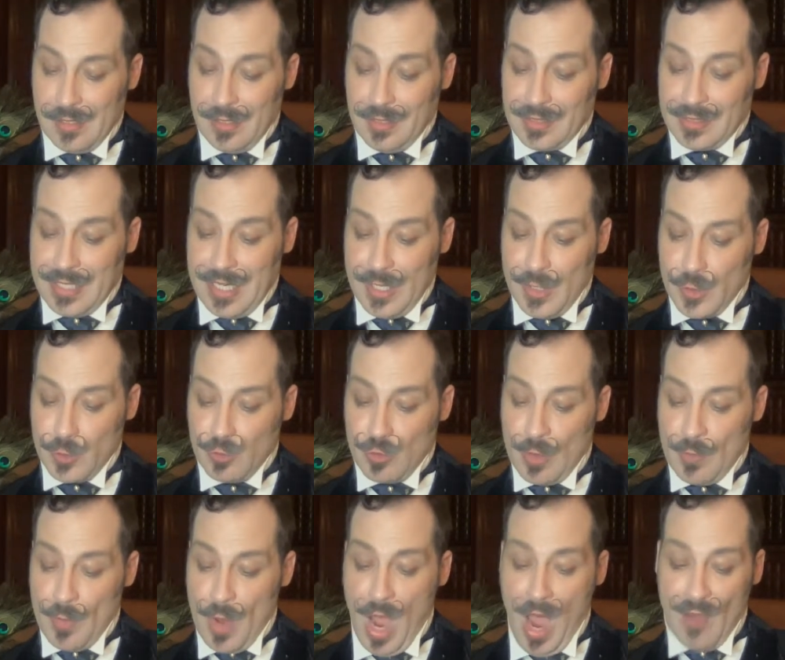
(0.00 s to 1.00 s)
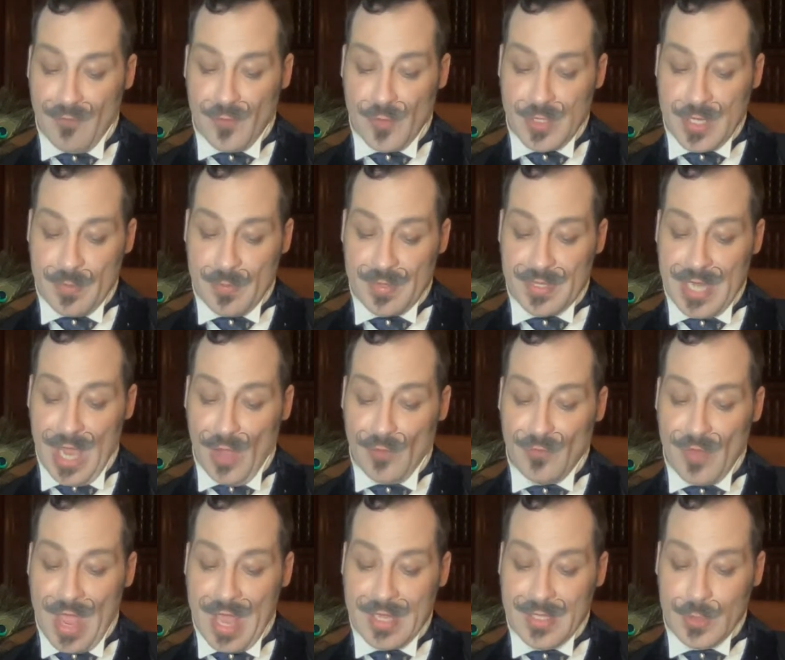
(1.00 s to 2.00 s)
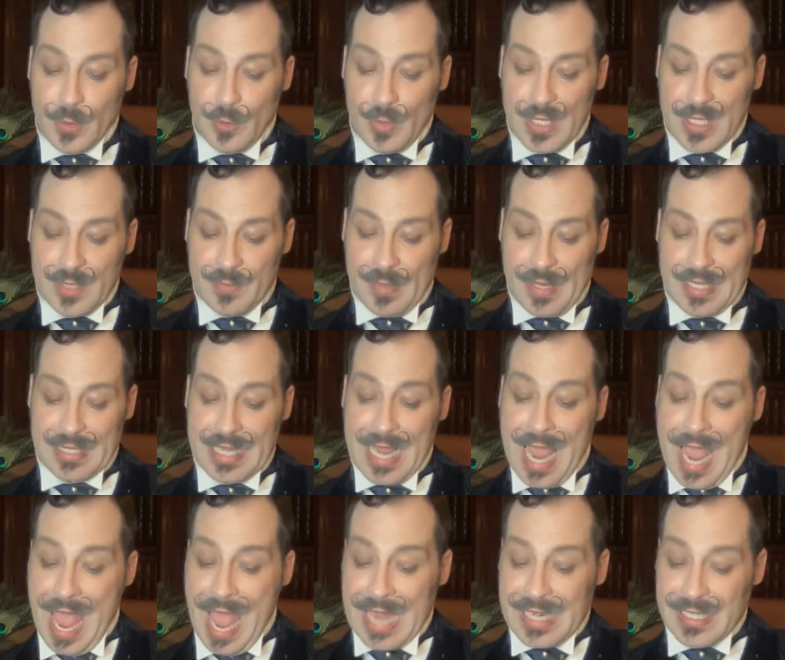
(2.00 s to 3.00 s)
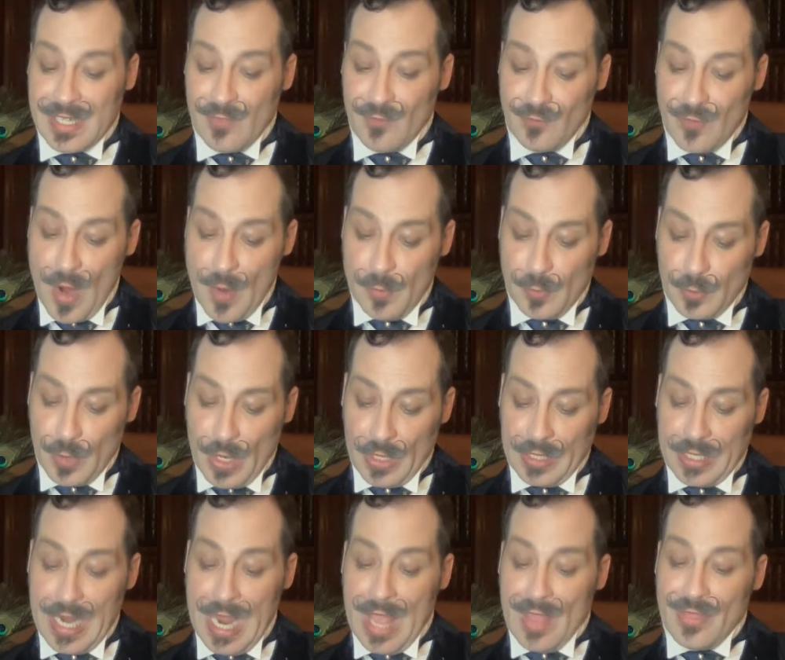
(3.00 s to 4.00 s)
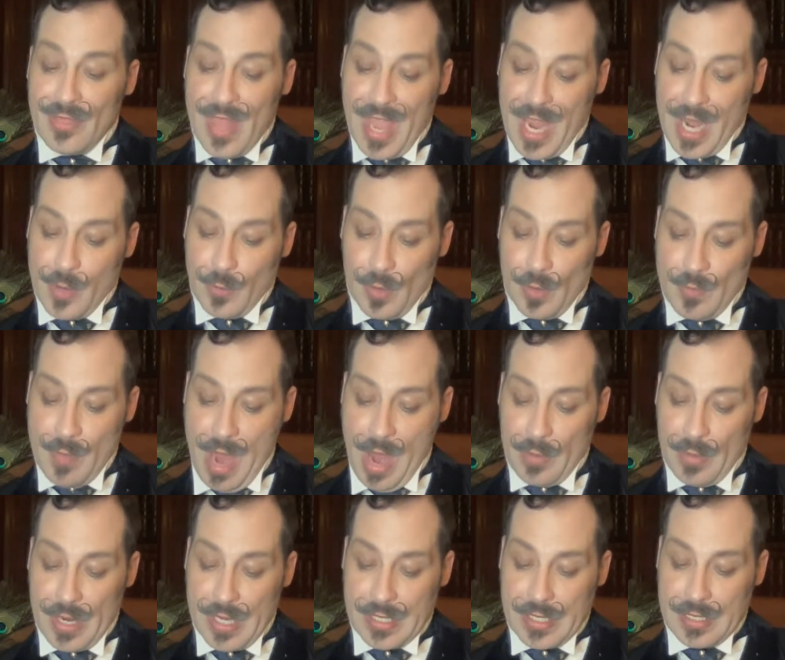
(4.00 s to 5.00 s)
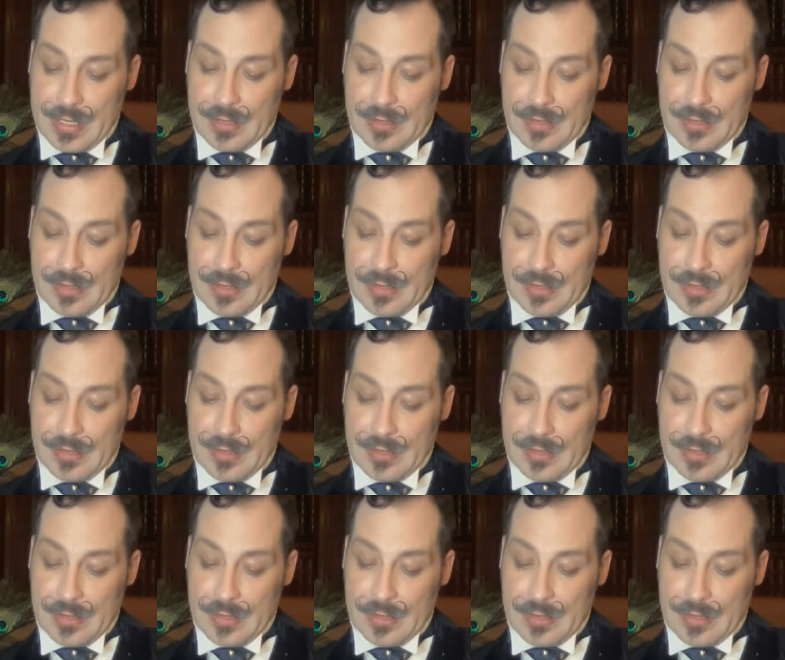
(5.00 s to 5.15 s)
Sinstram offered himself as Christmas, and in February they were married.